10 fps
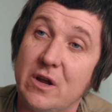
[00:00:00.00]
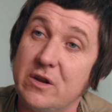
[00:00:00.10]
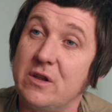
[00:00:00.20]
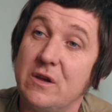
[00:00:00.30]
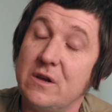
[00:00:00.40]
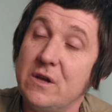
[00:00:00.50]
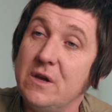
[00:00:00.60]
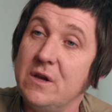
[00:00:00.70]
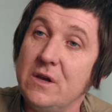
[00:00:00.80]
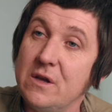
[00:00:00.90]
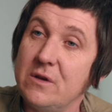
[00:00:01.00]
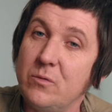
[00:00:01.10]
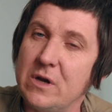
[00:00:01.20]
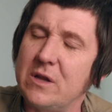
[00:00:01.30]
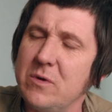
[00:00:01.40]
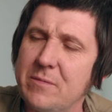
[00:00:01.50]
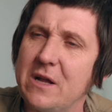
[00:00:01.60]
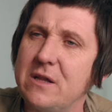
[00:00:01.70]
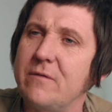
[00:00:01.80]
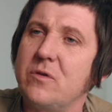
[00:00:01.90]
none of the, we had a wee bit
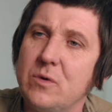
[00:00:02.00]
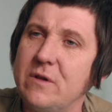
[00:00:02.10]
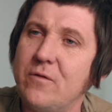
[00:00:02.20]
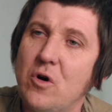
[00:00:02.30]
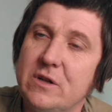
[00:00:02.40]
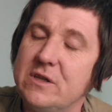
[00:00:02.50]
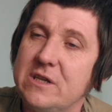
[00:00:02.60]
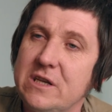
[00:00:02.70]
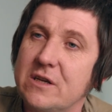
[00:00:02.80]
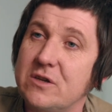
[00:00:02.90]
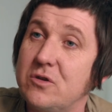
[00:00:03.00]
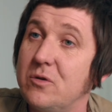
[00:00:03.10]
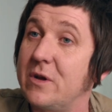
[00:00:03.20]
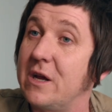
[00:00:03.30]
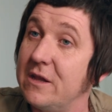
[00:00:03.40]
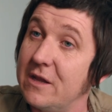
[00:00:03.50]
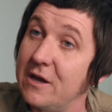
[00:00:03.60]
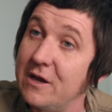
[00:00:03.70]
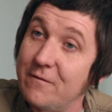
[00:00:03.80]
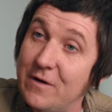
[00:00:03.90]
of difficulty with the volunteers who were in
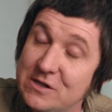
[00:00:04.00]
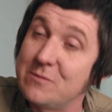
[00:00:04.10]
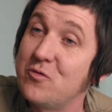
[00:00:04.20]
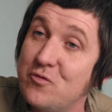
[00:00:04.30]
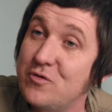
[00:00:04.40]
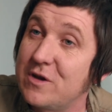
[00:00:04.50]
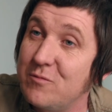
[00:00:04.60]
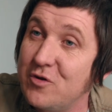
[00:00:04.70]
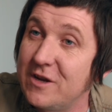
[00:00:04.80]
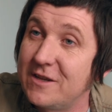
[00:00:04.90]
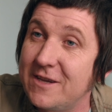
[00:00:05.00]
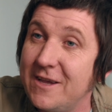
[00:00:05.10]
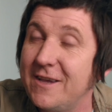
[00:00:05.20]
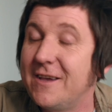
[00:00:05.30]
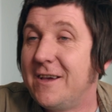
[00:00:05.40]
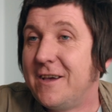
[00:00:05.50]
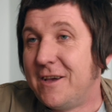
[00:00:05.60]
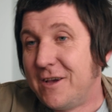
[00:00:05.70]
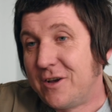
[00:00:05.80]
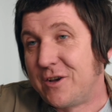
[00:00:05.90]
the visible community,
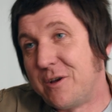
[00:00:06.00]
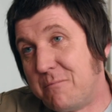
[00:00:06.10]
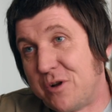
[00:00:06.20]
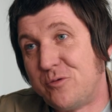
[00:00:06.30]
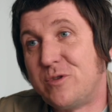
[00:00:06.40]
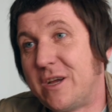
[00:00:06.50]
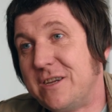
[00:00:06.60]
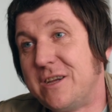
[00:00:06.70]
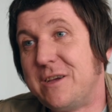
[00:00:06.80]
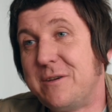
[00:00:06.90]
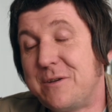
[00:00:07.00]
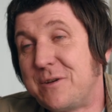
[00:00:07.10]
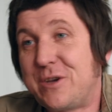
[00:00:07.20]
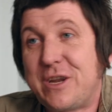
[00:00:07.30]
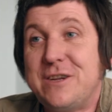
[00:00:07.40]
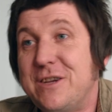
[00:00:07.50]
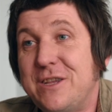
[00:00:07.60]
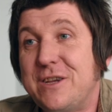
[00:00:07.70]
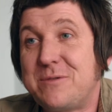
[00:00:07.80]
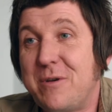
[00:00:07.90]
get muddled into getting into
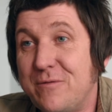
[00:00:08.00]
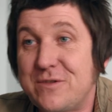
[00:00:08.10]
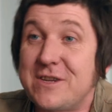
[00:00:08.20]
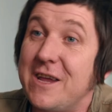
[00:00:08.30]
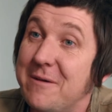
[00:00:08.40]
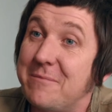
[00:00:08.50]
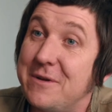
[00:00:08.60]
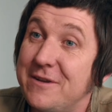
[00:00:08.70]
the 12-step